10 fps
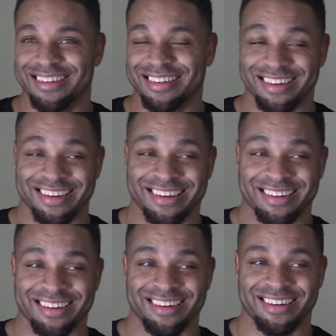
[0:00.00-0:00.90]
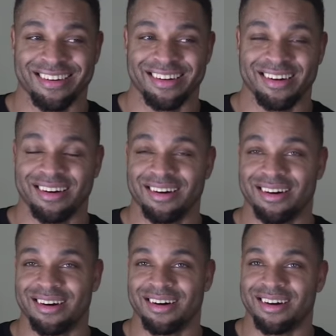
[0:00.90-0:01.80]

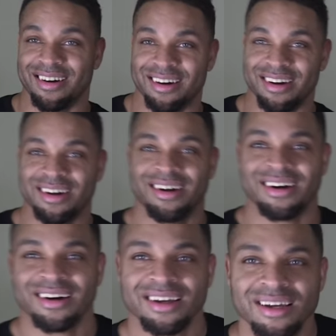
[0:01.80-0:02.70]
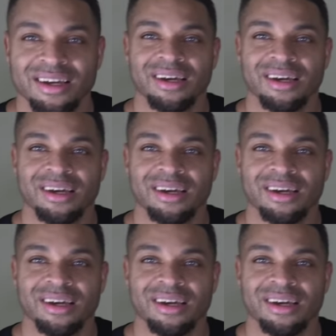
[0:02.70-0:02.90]
[no speech]